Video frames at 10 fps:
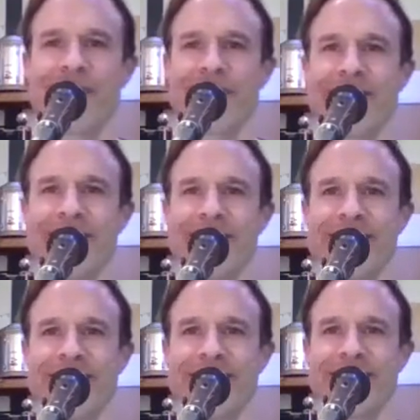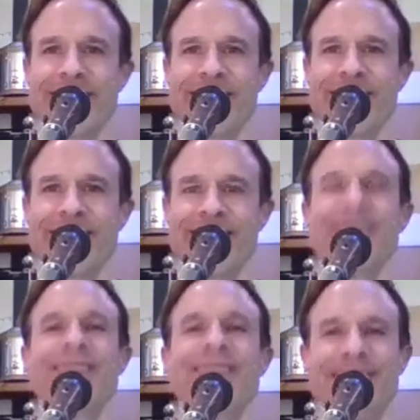
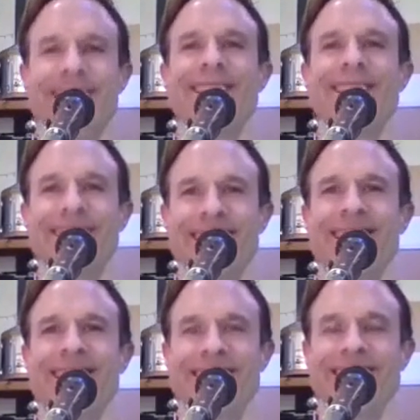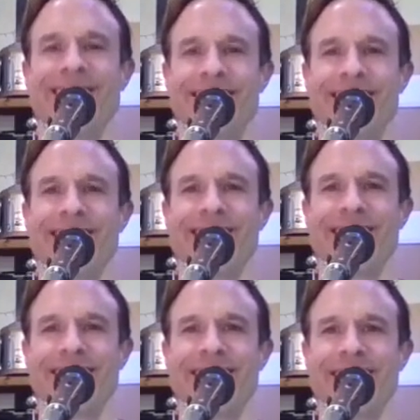
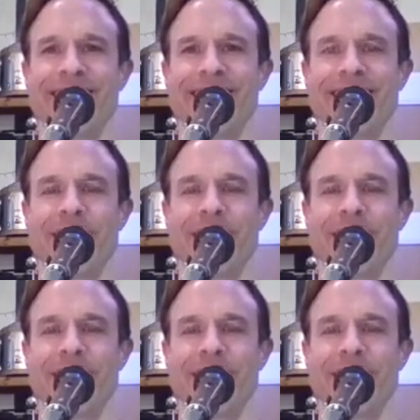(not speaking)